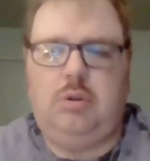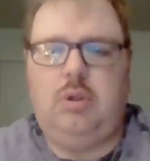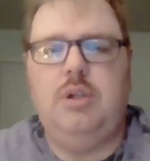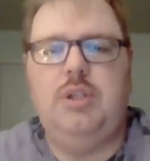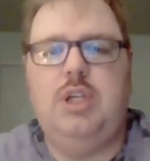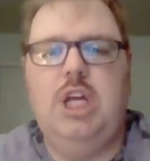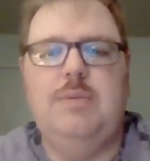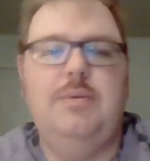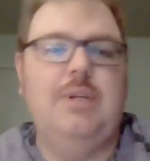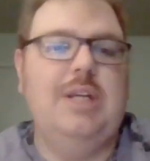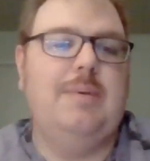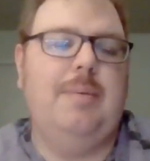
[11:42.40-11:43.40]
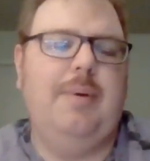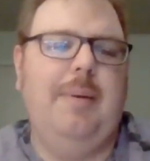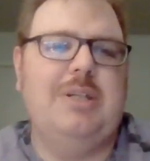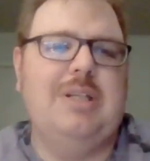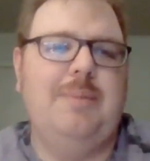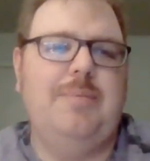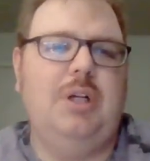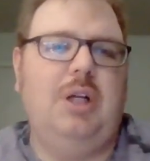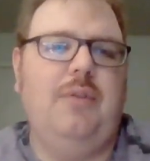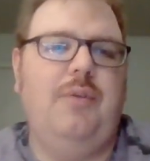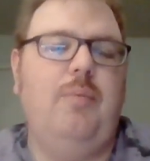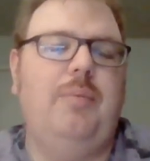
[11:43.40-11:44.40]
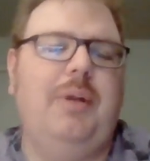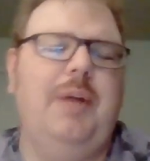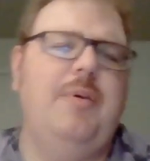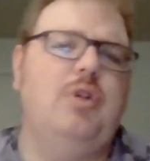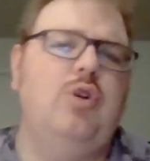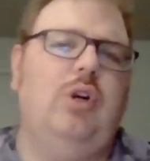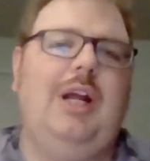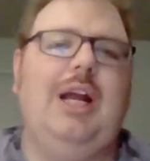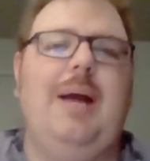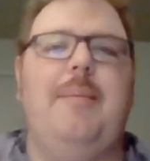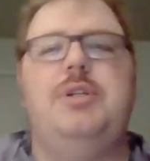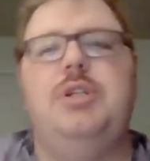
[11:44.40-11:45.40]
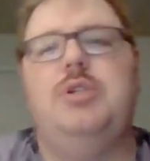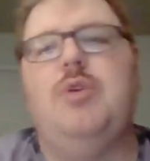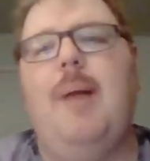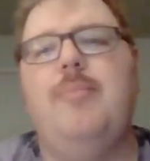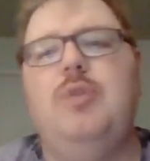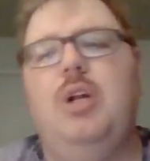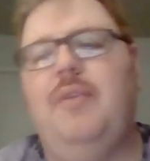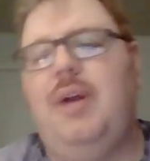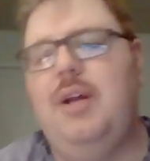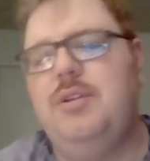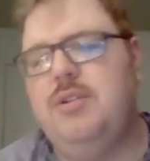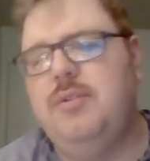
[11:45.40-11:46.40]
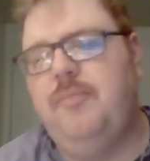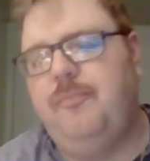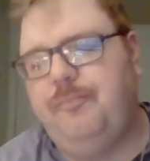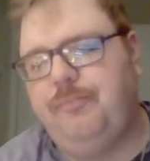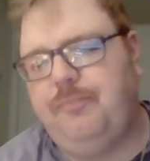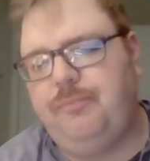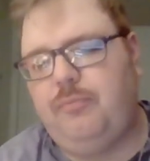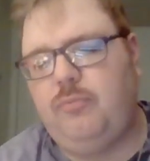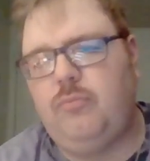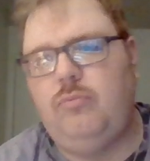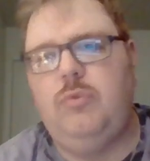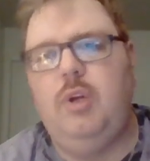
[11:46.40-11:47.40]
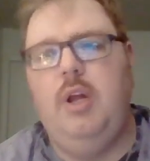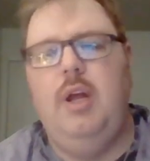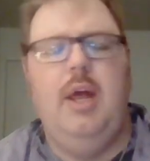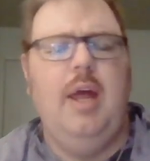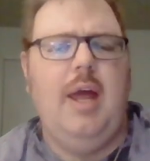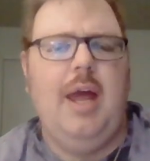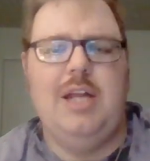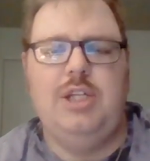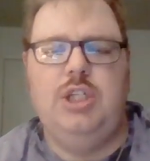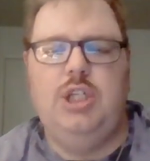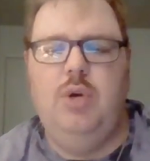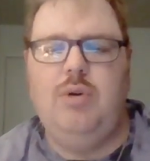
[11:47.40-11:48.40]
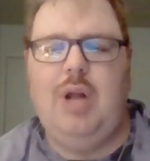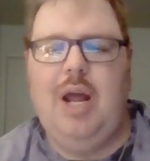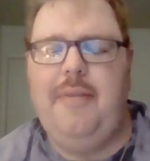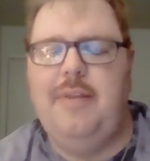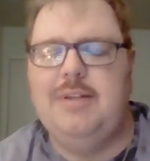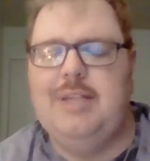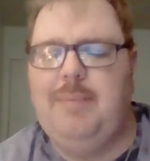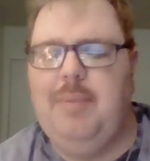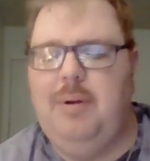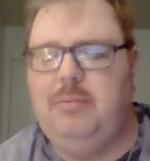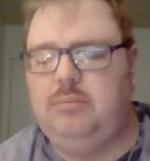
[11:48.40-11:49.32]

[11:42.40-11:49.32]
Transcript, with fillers: Excuse me. That's been pretty much it, particular view. Please be sure to like, comment, subscribe, turn notifications, and do not hit the like button.